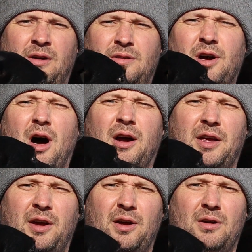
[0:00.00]
Dog
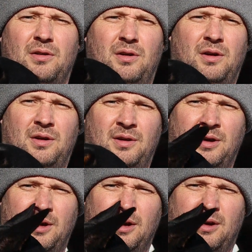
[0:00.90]
hair.
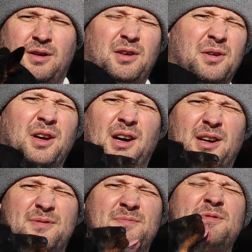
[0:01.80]
You
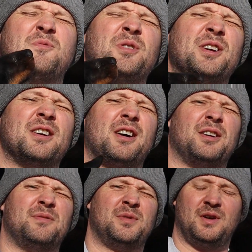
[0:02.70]
got them, we got
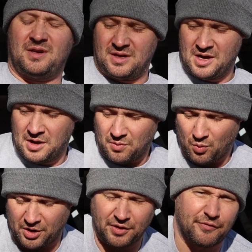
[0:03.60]
them.
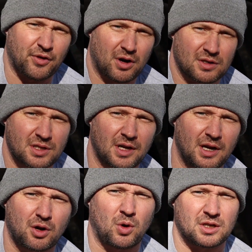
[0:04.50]
One of the first
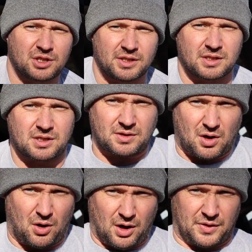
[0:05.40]
questions
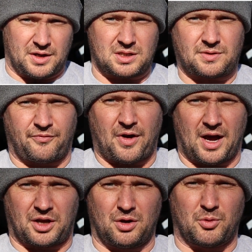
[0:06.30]
on this
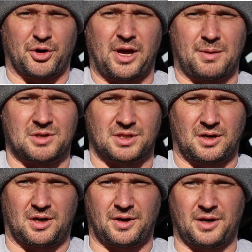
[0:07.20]
vacuum on
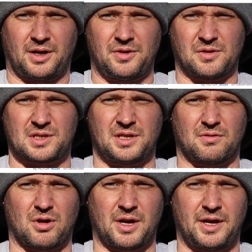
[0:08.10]
Amazon, you can see
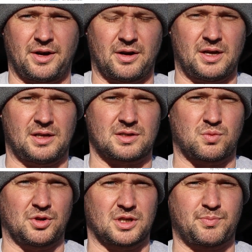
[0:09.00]
it right here, is
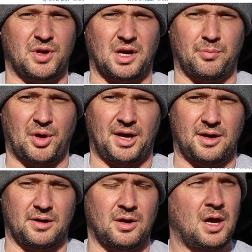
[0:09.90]
will this pick up pet
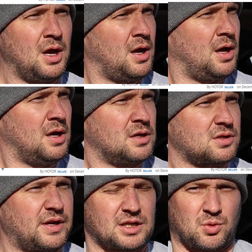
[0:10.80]
hair?
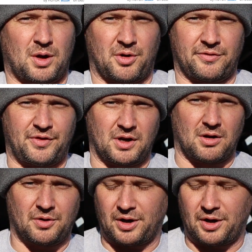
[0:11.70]
So that's what I want to figure out